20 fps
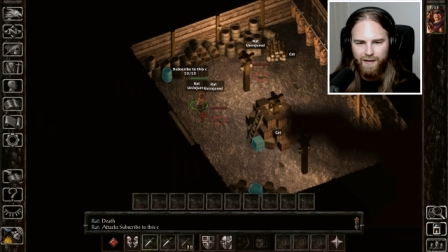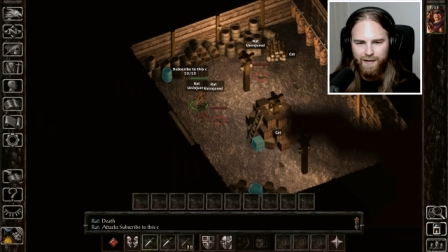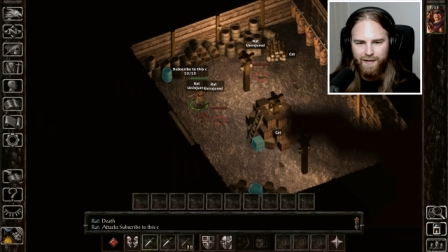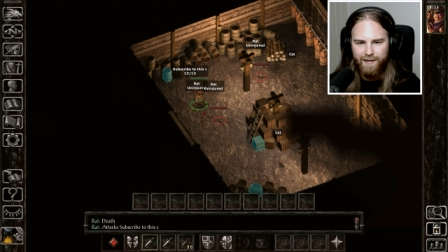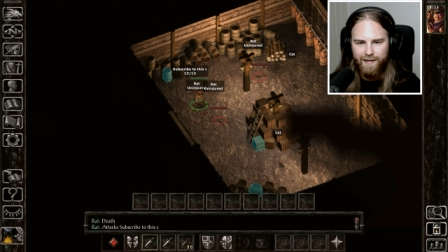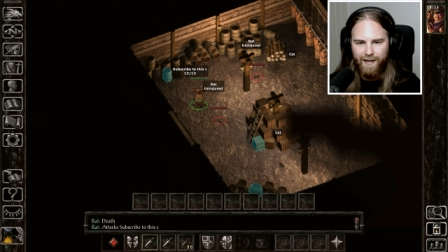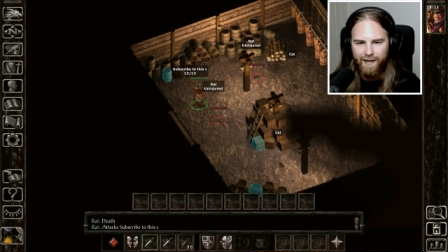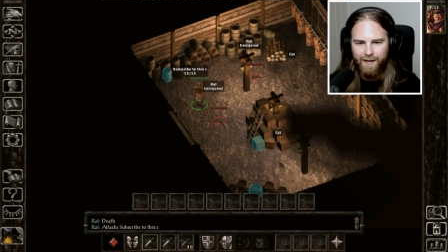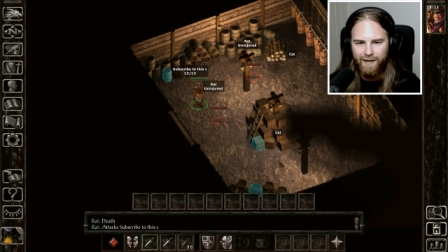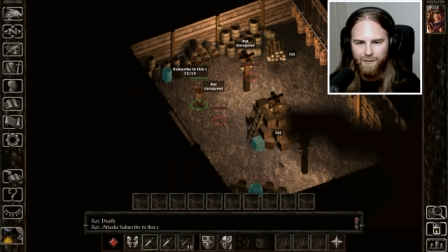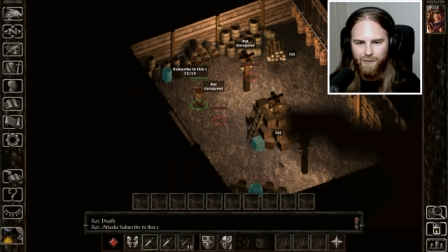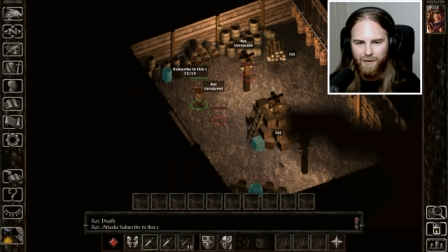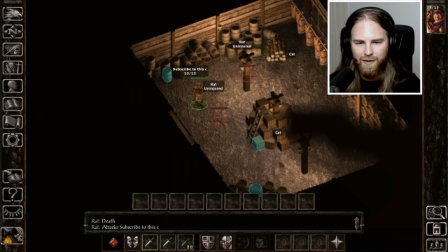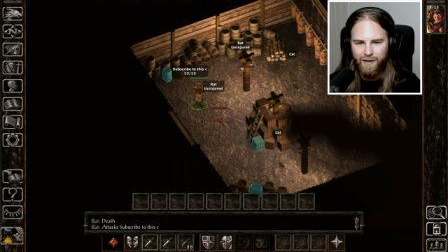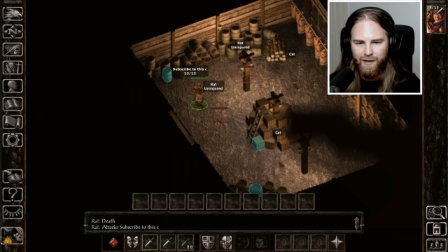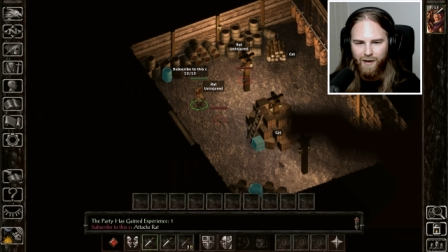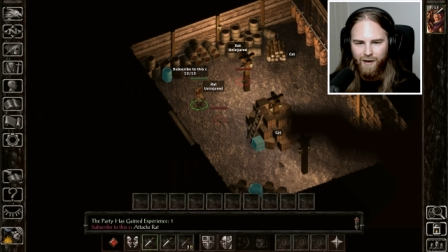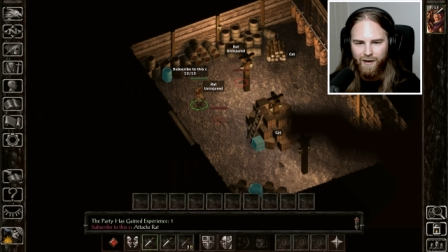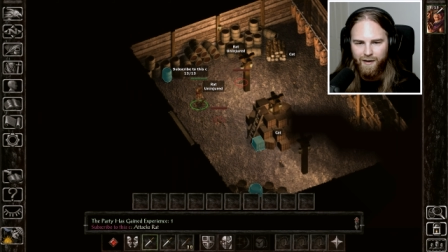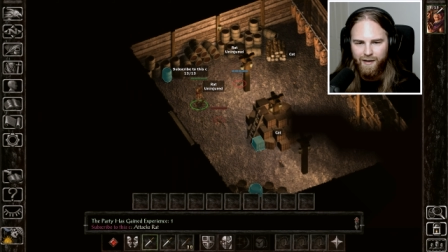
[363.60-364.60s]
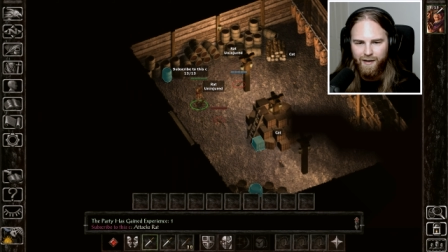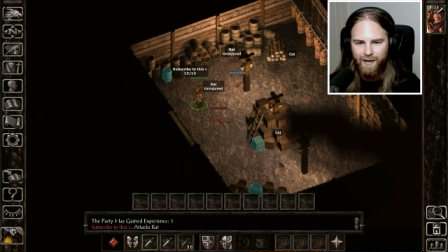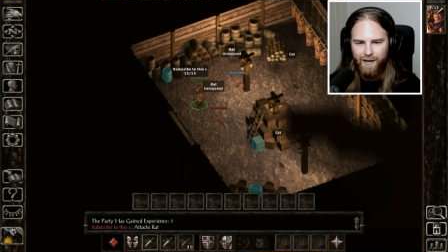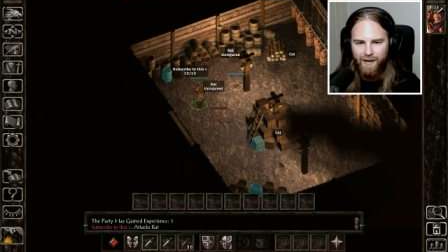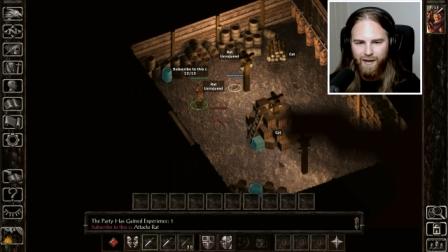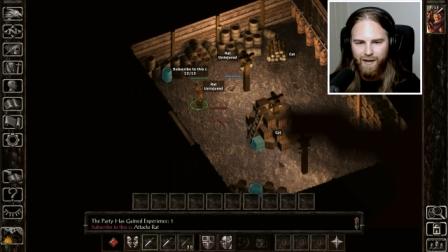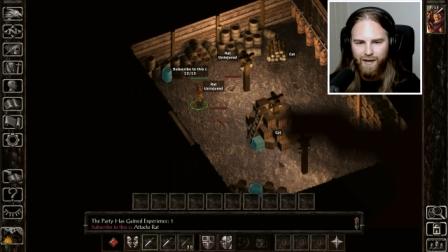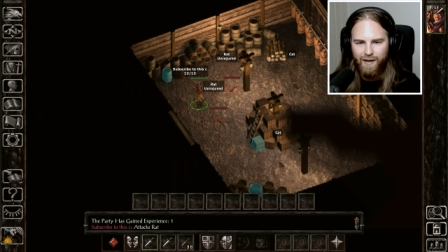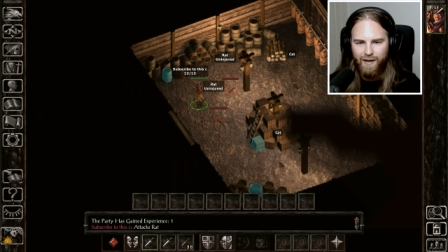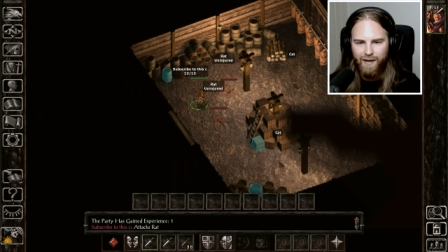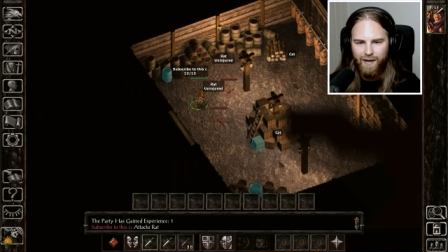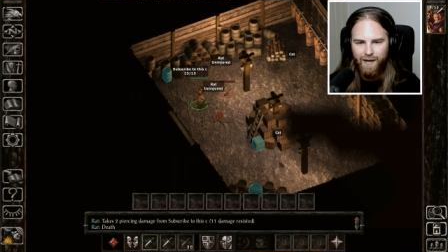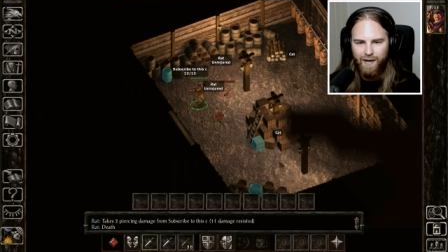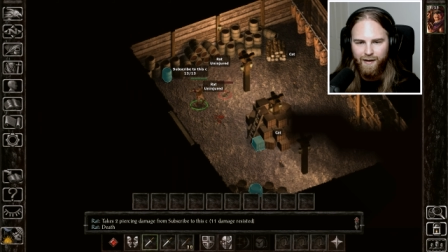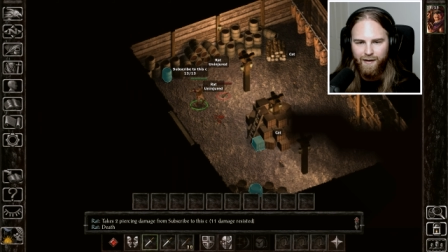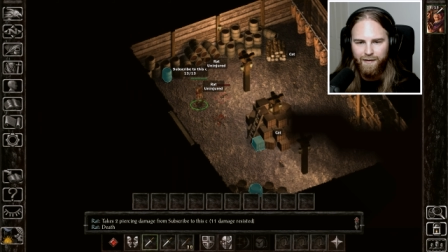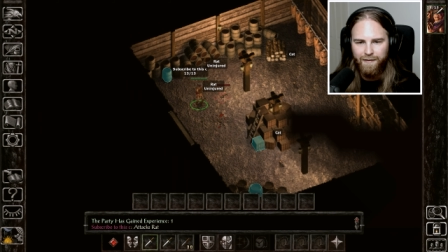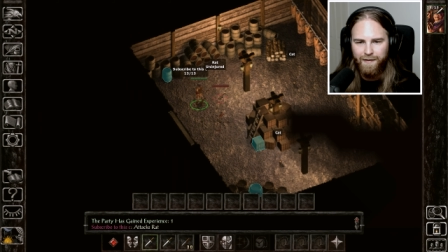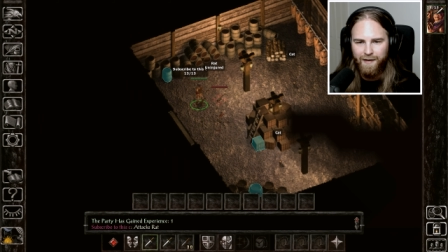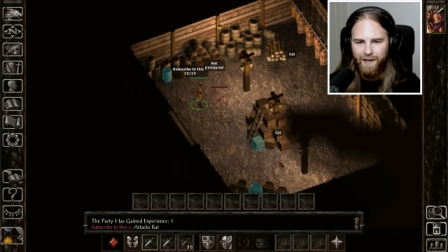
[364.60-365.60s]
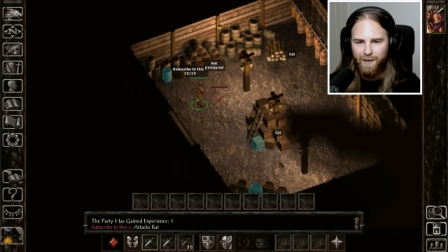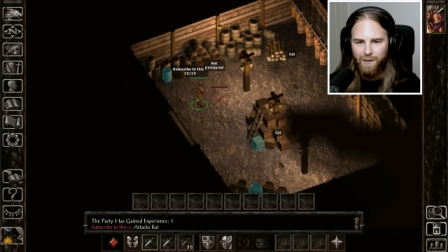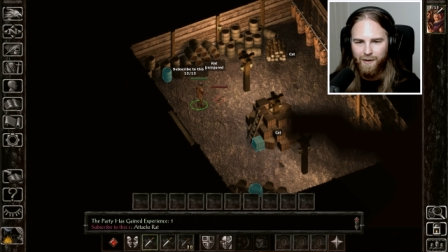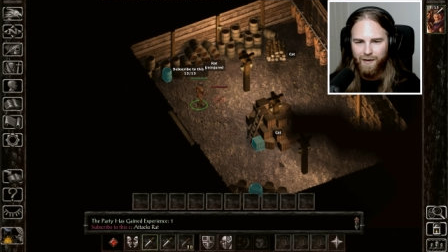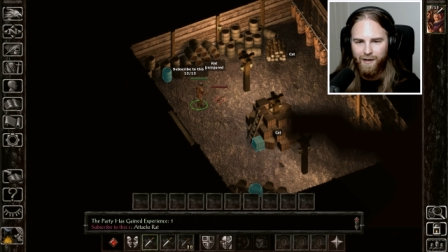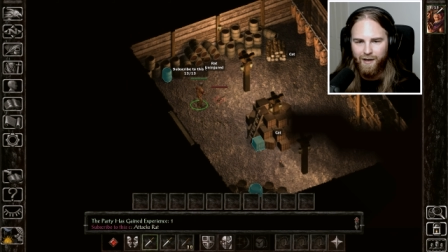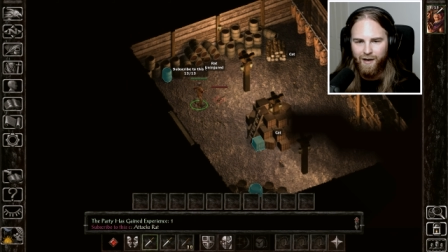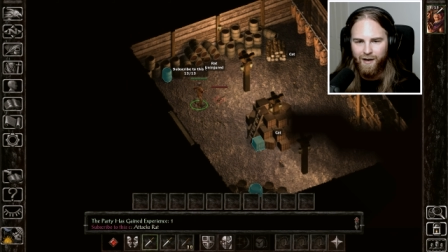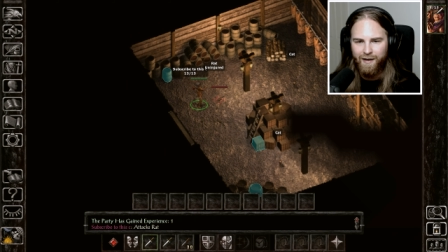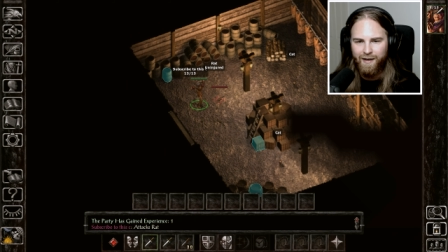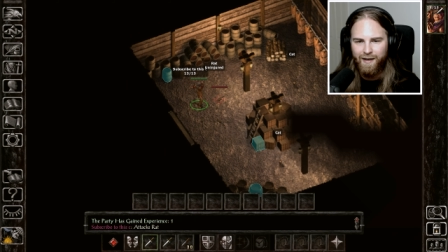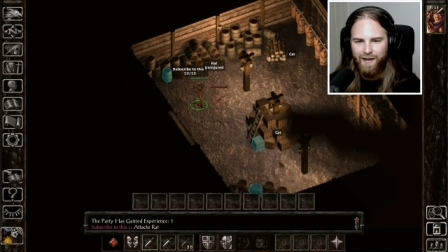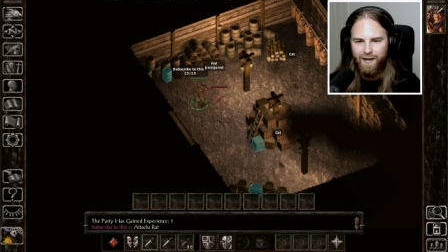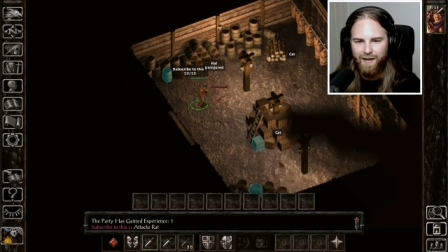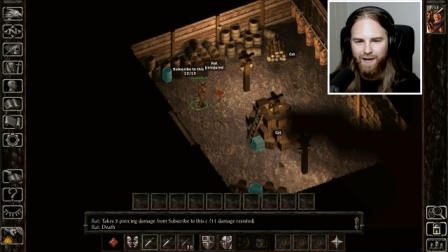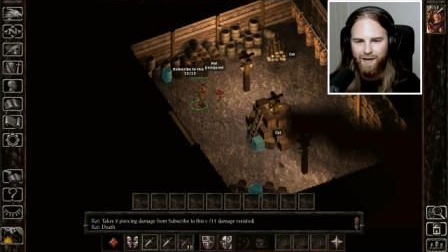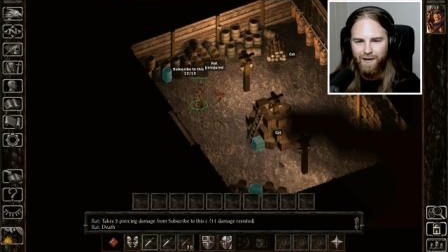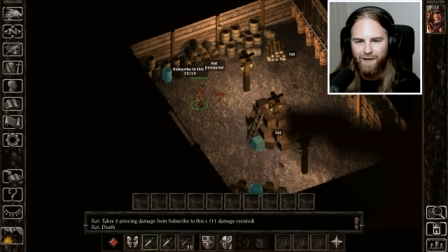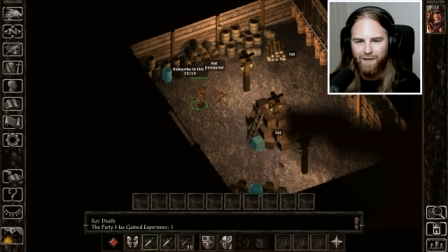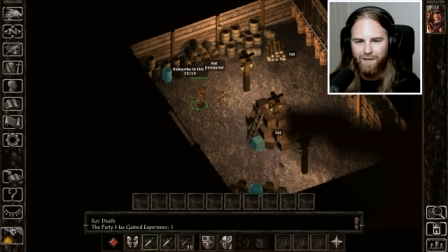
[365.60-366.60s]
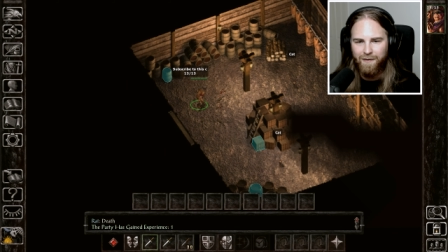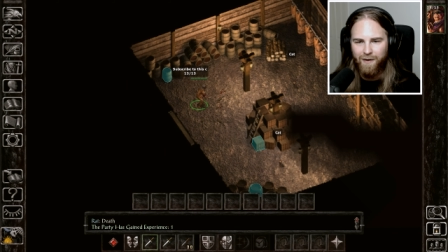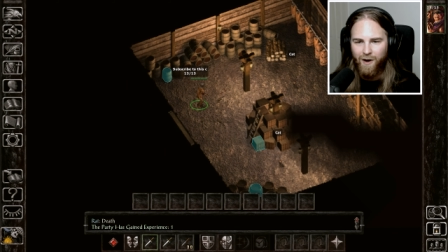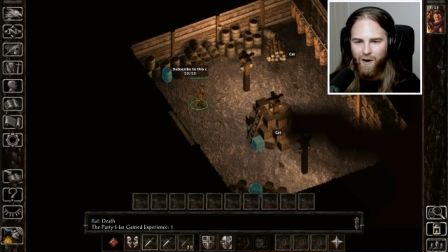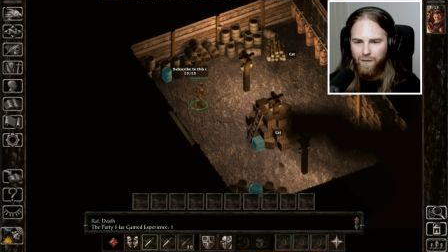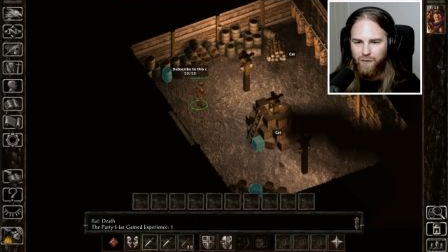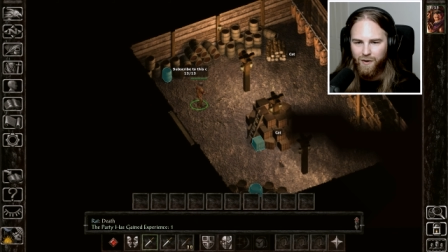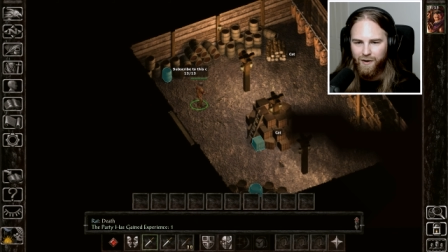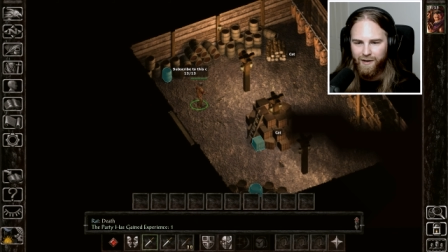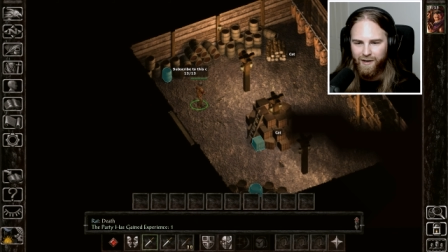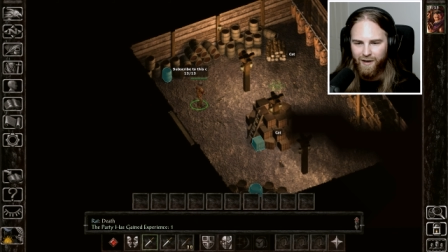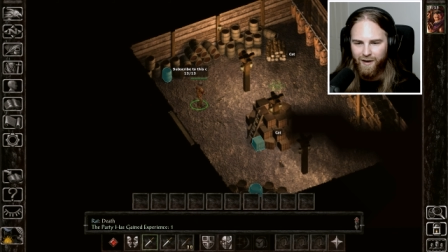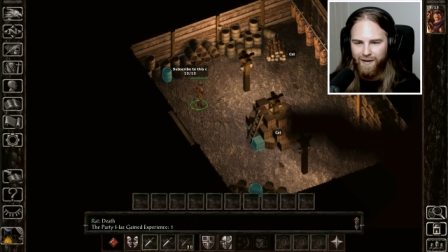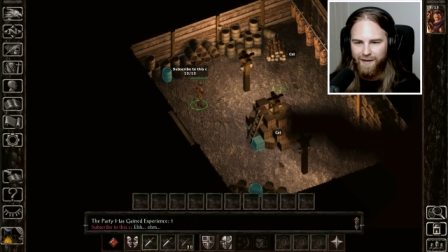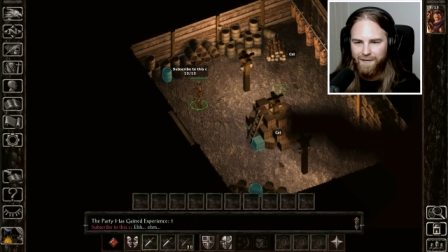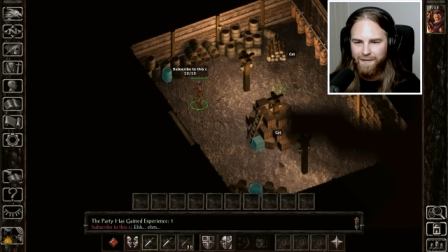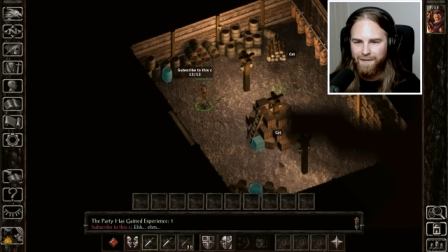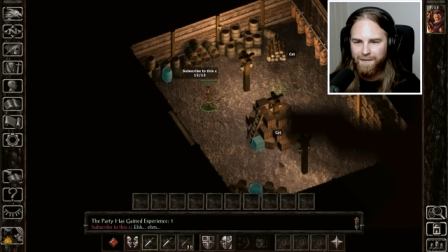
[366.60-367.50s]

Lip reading: 2nd one gone, 3rd one gone, 4th one gone.